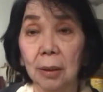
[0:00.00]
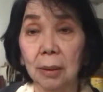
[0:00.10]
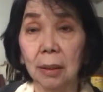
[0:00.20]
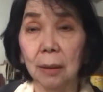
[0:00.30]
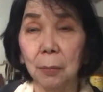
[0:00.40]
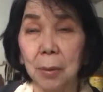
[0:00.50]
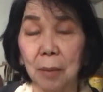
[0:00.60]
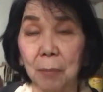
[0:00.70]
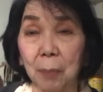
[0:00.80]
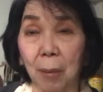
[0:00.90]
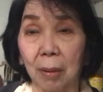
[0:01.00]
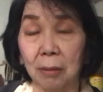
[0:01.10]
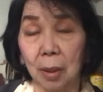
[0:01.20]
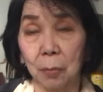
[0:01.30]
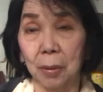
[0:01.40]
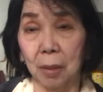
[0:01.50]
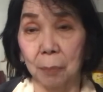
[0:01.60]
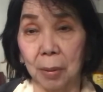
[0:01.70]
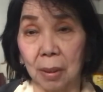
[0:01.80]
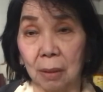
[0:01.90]
that would not
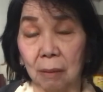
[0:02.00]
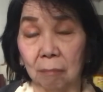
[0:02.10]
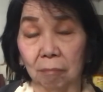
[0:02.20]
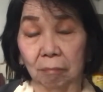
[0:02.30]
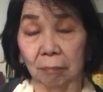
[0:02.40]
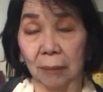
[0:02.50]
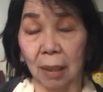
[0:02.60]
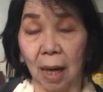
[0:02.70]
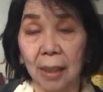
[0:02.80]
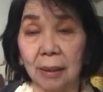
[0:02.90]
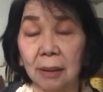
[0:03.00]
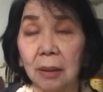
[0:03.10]
be nice.